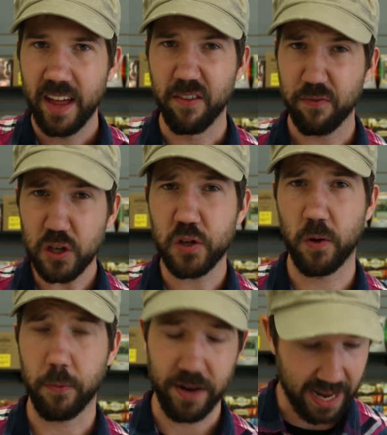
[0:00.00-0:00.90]
The first
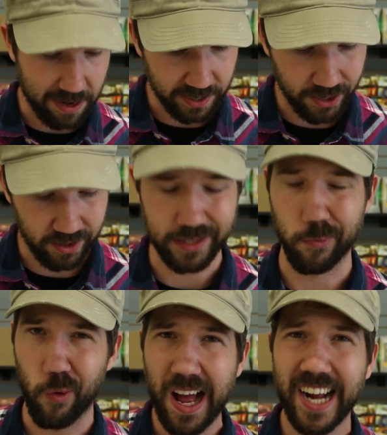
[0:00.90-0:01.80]
one we have here
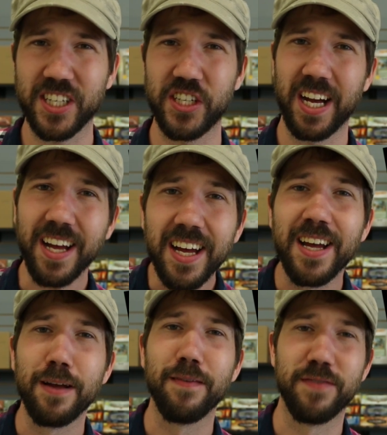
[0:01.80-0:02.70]
is Rajah
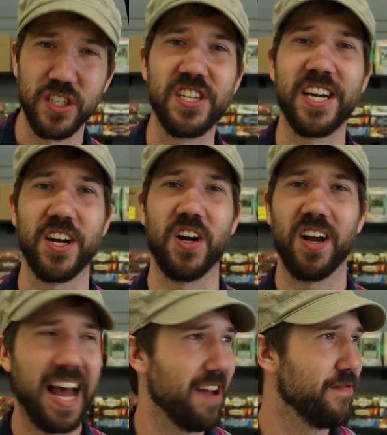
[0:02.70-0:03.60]
Vizier.
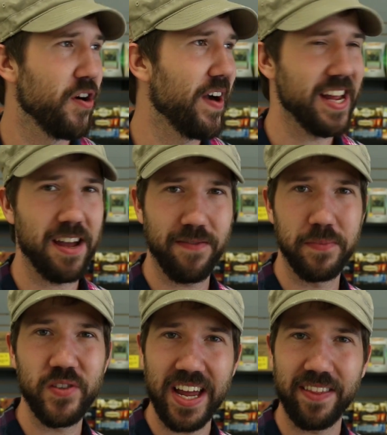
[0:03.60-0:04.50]
I have no idea if
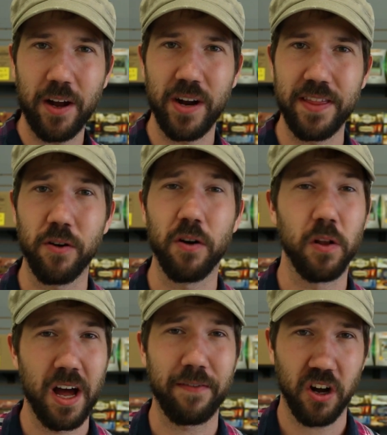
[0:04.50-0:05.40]
I'm saying that right. There are a
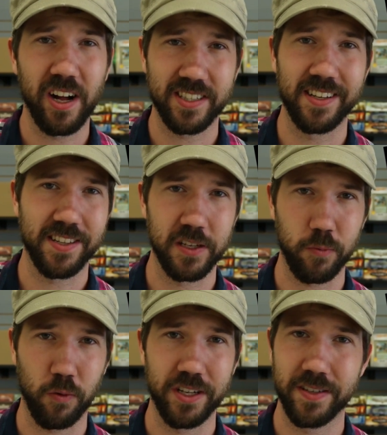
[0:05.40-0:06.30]
lot of consonants in
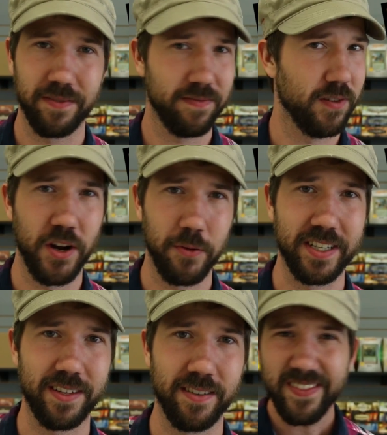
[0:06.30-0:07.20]
this words for no
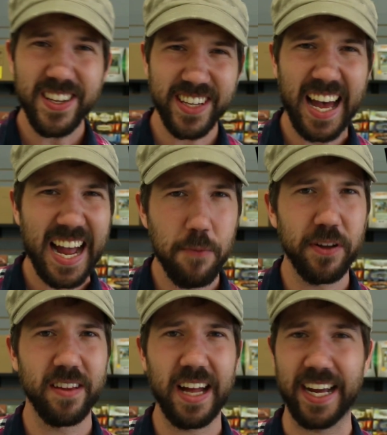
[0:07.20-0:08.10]
reason. This guy I
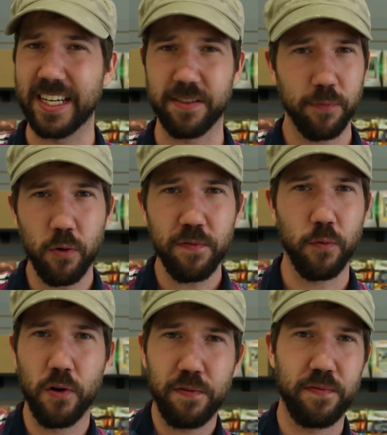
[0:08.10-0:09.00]
really like. He's a
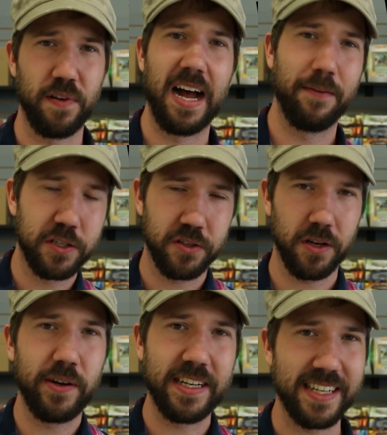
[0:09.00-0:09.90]
4/4 for 5, which is
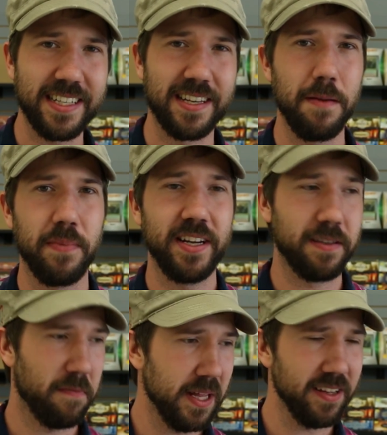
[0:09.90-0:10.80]
already decent, but
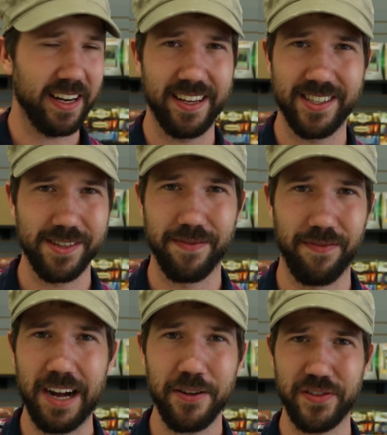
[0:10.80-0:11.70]
his ability is just
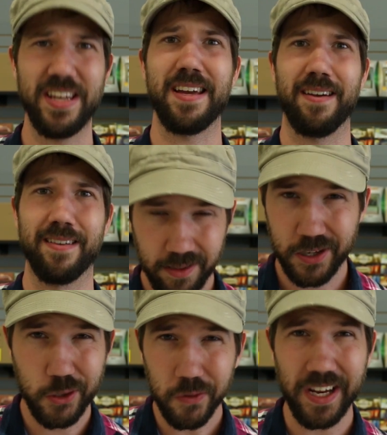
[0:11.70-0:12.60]
Value City.
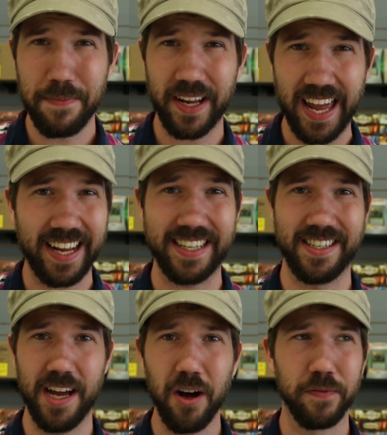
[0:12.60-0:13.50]
The Soul Tie mechanic
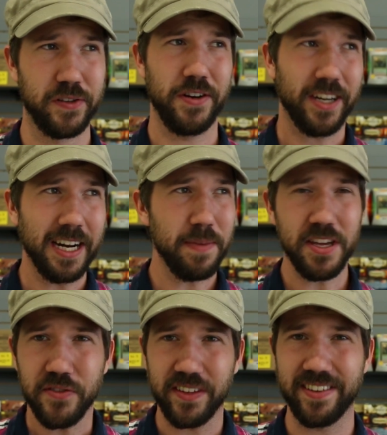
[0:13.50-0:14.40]
is Delve, so you're gonna be
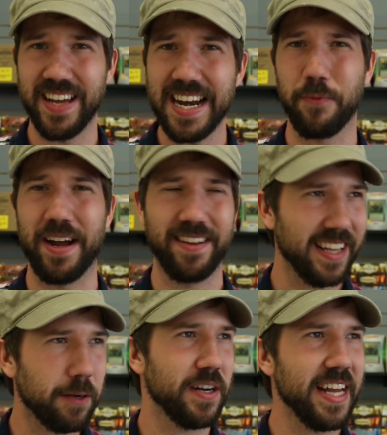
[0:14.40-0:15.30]
using this anyway. It's
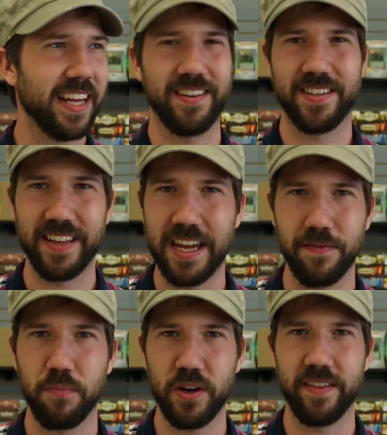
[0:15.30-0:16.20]
like ridiculous that they
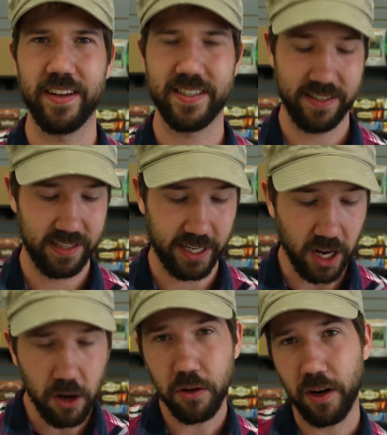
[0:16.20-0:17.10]
even printed this. It's
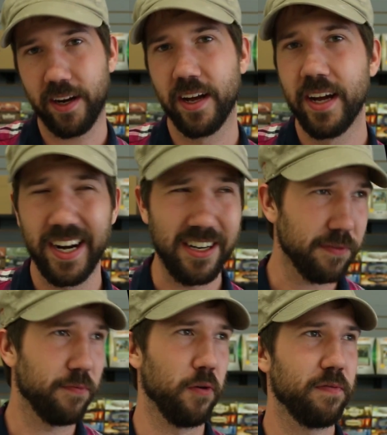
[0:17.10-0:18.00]
like, oh look, here's
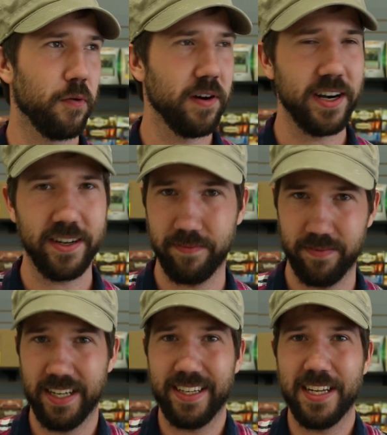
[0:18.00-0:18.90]
a 4/4 and
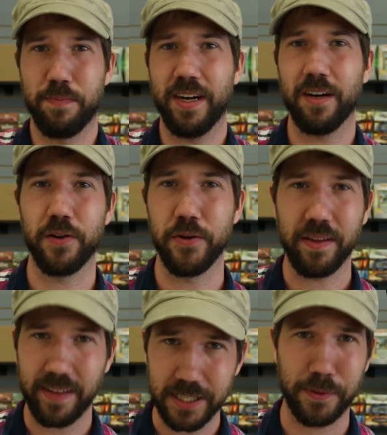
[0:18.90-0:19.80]
it gets bigger for
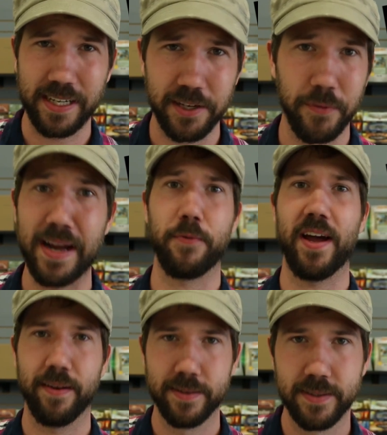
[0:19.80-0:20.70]
doing things you were gonna do
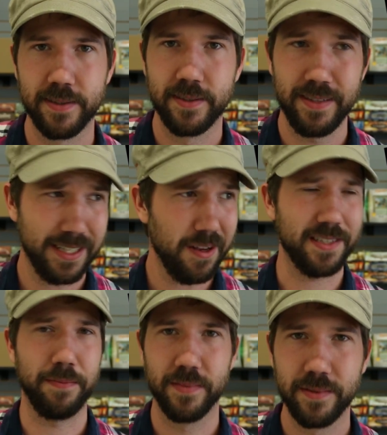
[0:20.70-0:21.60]
anyway. That's
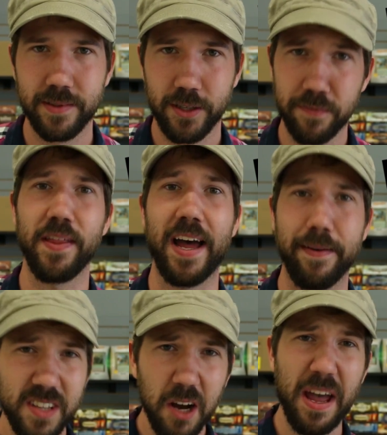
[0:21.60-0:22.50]
awesome. Good for that.
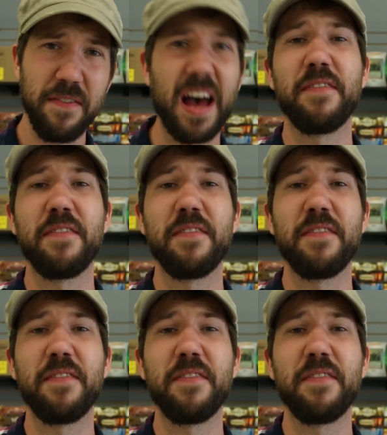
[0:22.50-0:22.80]
Now we have